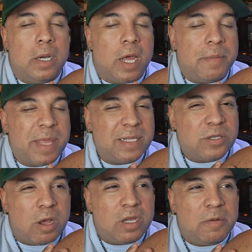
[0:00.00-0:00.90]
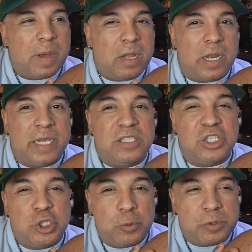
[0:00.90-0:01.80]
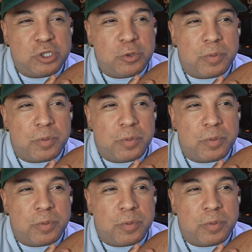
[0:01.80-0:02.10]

Now, I'm not talking about like super